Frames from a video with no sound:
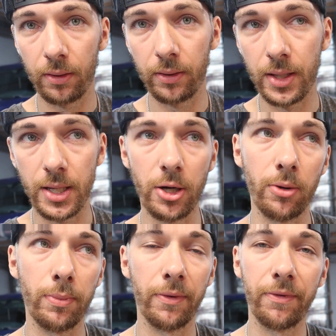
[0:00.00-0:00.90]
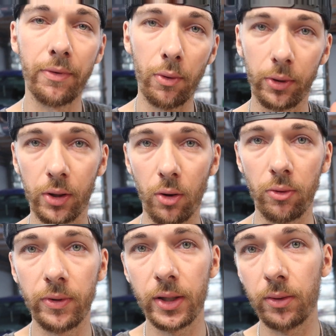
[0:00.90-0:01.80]
the year before
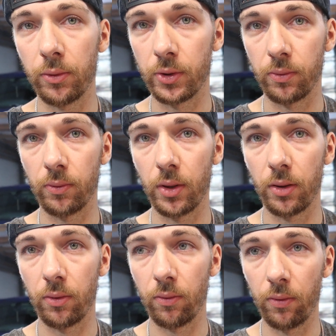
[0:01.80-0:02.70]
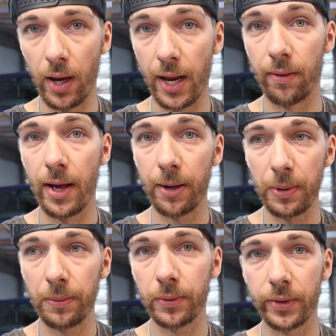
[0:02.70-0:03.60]
COVID had a lot of
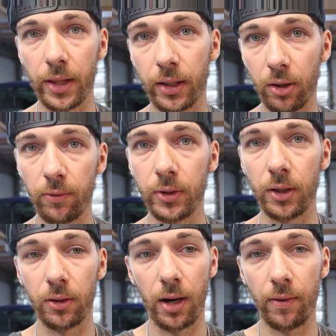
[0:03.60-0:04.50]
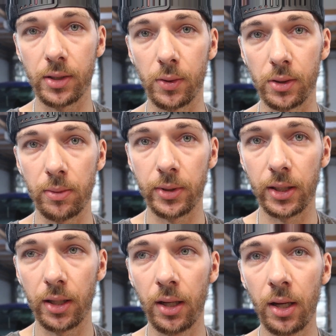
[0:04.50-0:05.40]
people. Then the COVID year obviously was
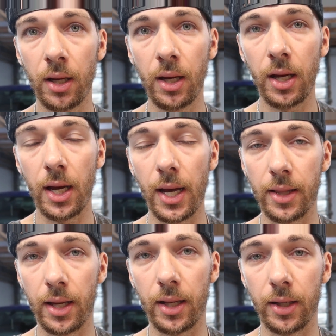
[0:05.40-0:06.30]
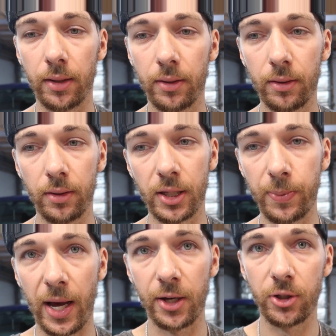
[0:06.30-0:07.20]
limited, and then this
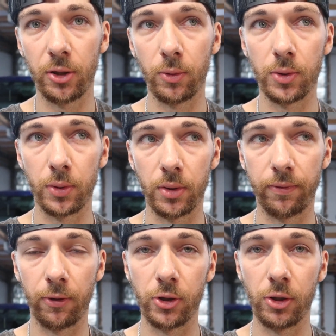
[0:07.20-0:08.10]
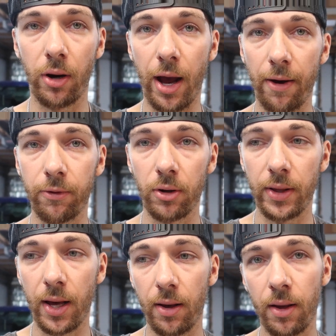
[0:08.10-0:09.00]
past year, which was the first year after all
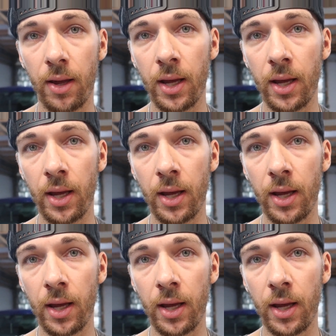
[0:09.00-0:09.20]
that,